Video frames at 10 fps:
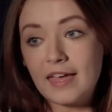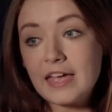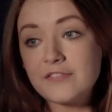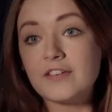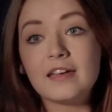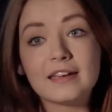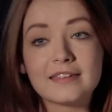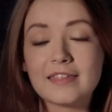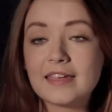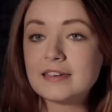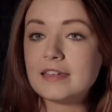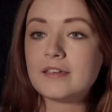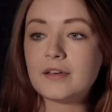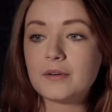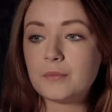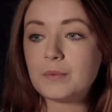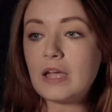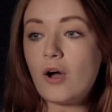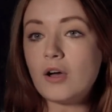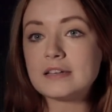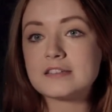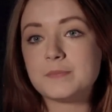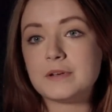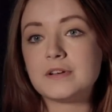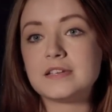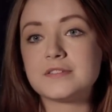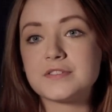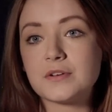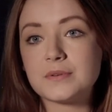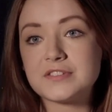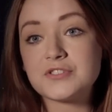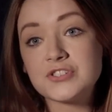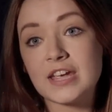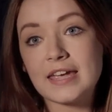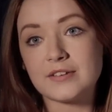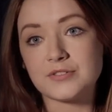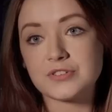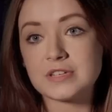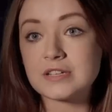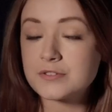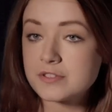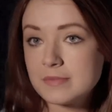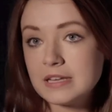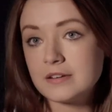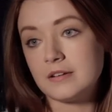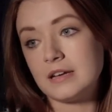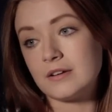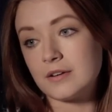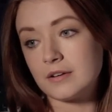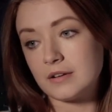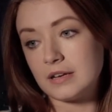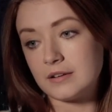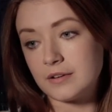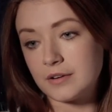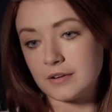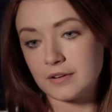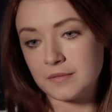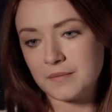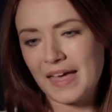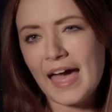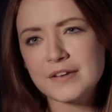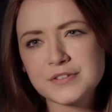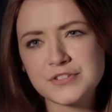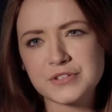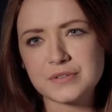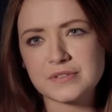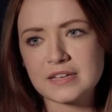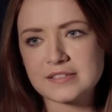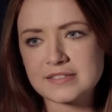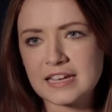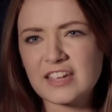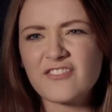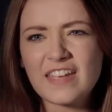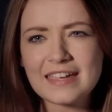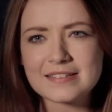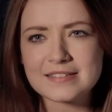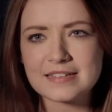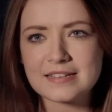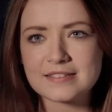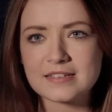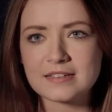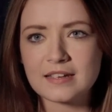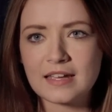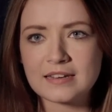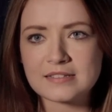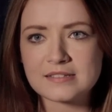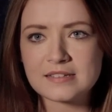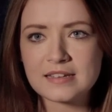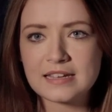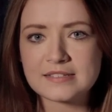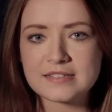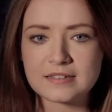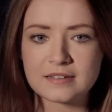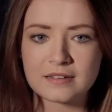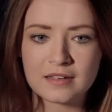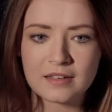Ava and Clay and Niko we all experience Zoe's change in her demeanor in her in her attitude it's like a vacancy it's a and it's a